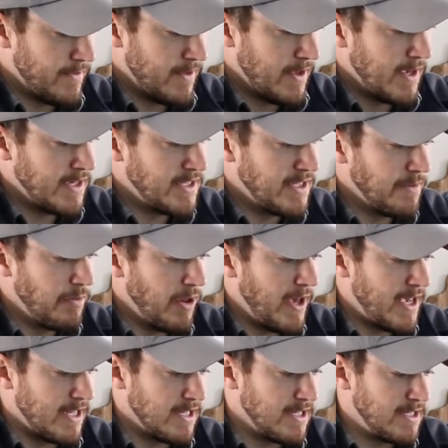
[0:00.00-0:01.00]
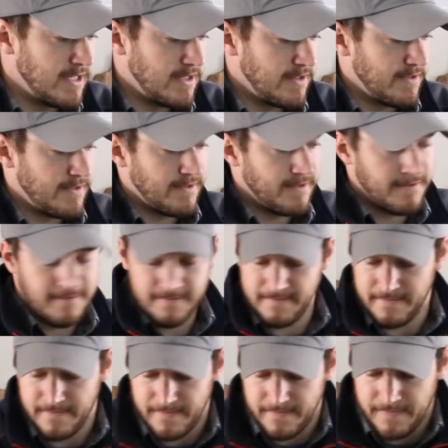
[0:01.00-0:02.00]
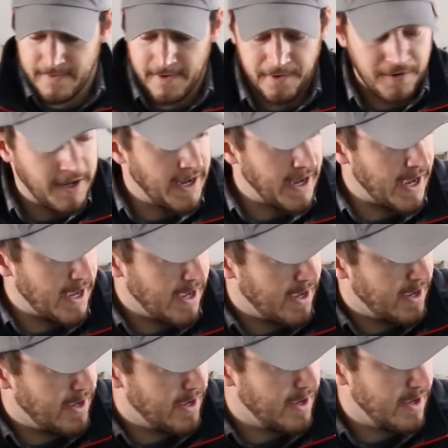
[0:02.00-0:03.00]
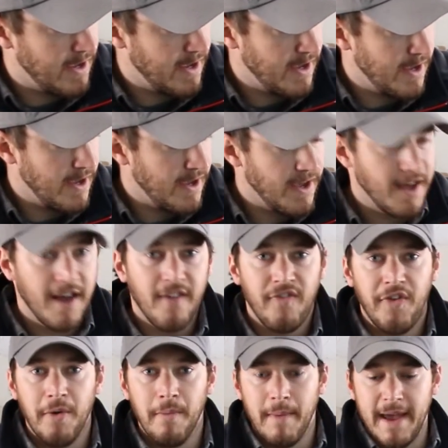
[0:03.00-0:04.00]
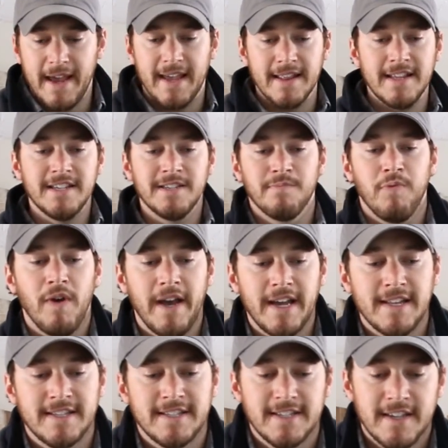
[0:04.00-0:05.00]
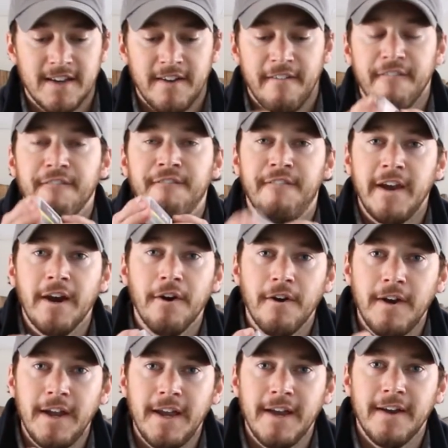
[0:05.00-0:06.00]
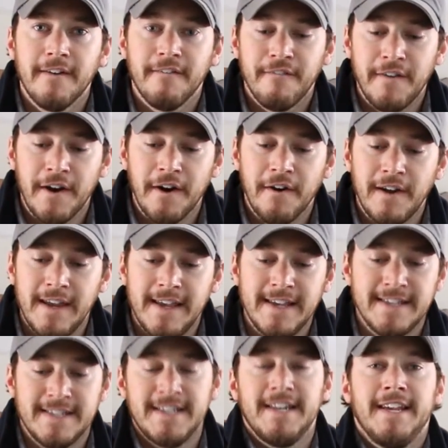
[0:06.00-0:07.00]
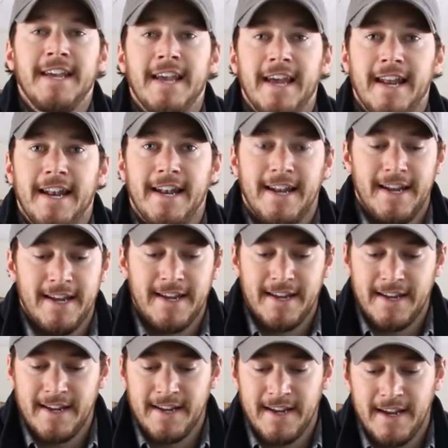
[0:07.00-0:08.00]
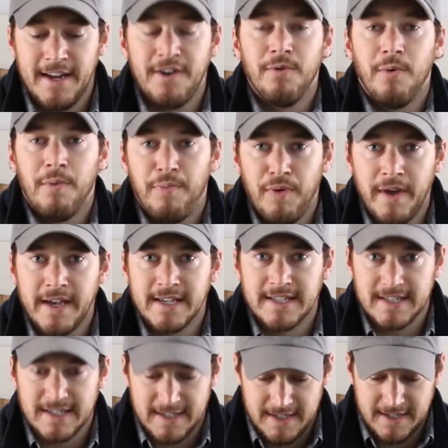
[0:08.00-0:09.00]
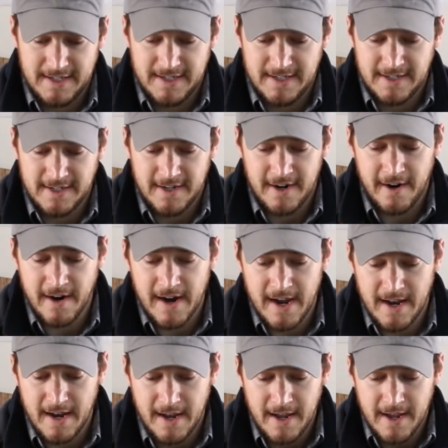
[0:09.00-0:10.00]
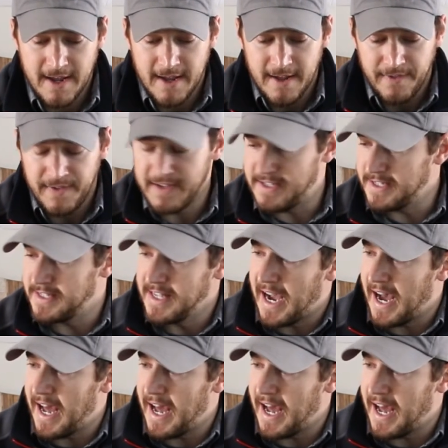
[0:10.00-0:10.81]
is the blades. Okay? They're making these blades very, very easy to get and to replace. All right? These